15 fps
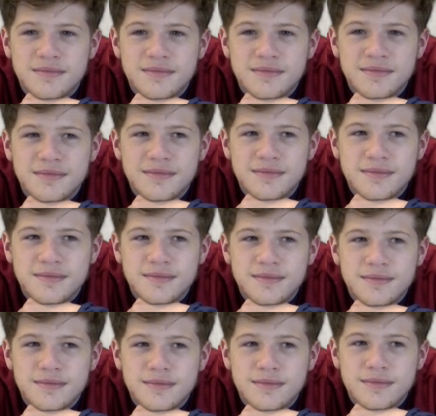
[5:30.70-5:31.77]

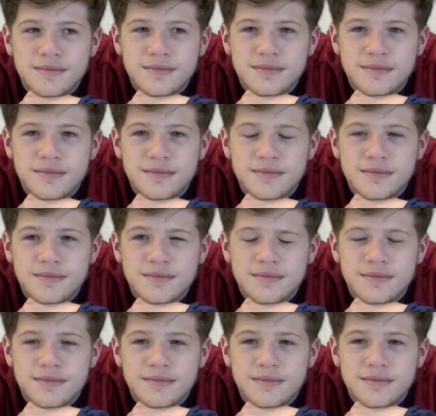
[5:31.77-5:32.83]

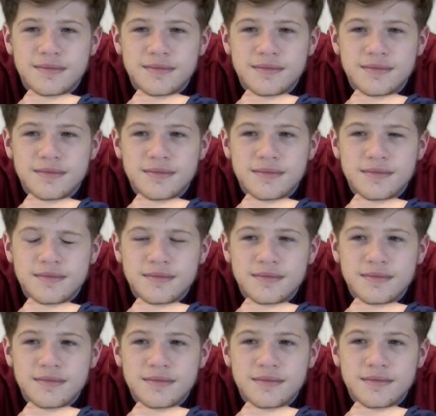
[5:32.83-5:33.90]

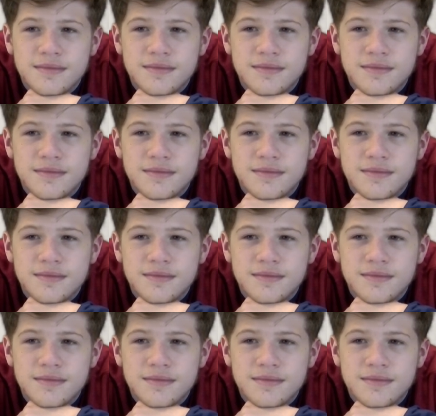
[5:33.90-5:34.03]
(silent)